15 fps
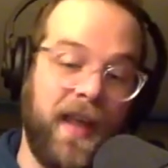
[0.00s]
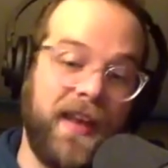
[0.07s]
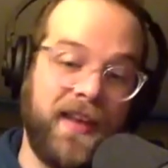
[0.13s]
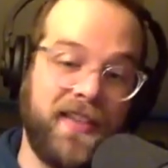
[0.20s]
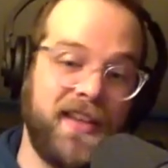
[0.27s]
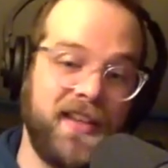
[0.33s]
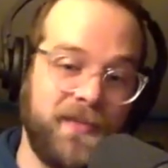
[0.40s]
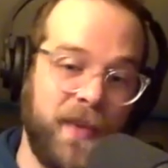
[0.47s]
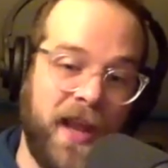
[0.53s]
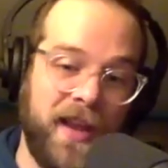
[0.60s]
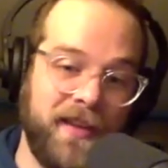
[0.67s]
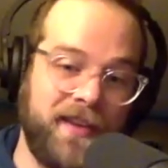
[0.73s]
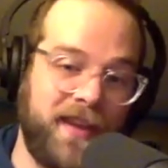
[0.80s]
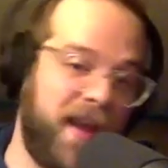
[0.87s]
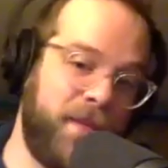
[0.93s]
this
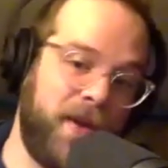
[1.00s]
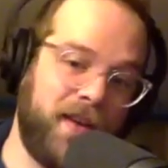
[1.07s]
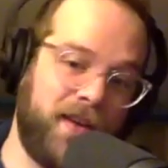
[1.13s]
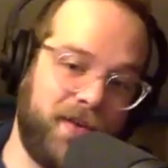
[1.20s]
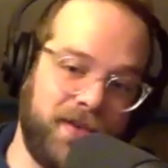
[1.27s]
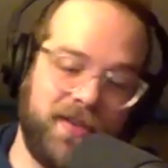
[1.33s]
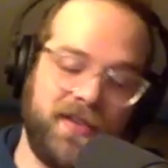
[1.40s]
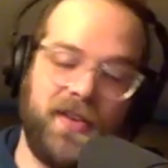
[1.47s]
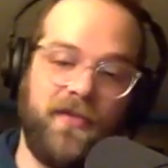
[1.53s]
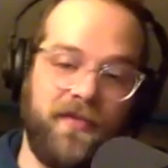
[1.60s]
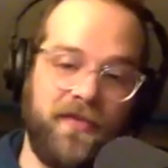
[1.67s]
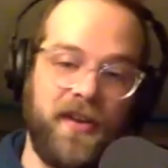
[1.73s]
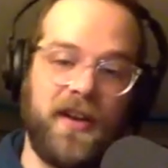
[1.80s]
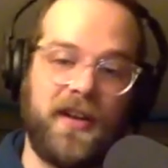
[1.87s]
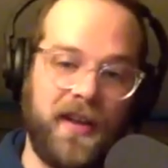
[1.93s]
pandemic was so
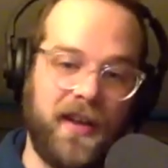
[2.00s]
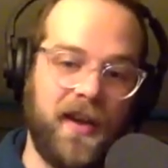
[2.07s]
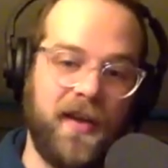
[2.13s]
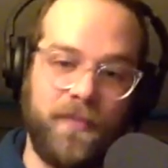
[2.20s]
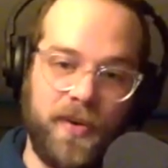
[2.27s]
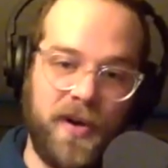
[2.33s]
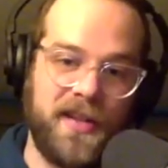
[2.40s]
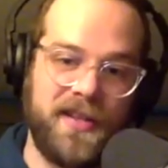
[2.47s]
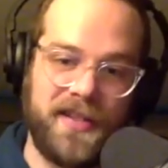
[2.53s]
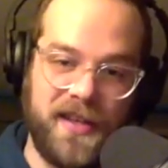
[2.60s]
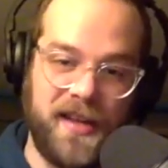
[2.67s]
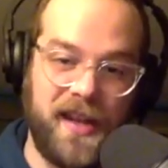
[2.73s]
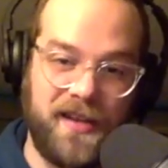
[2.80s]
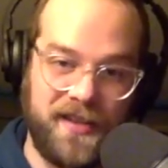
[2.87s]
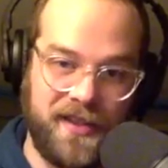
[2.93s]
fucking
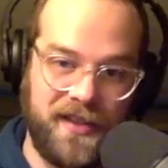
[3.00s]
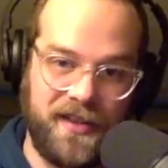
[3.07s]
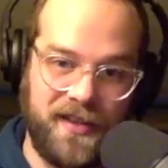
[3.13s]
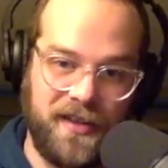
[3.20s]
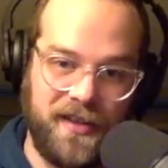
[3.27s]
unprecedented.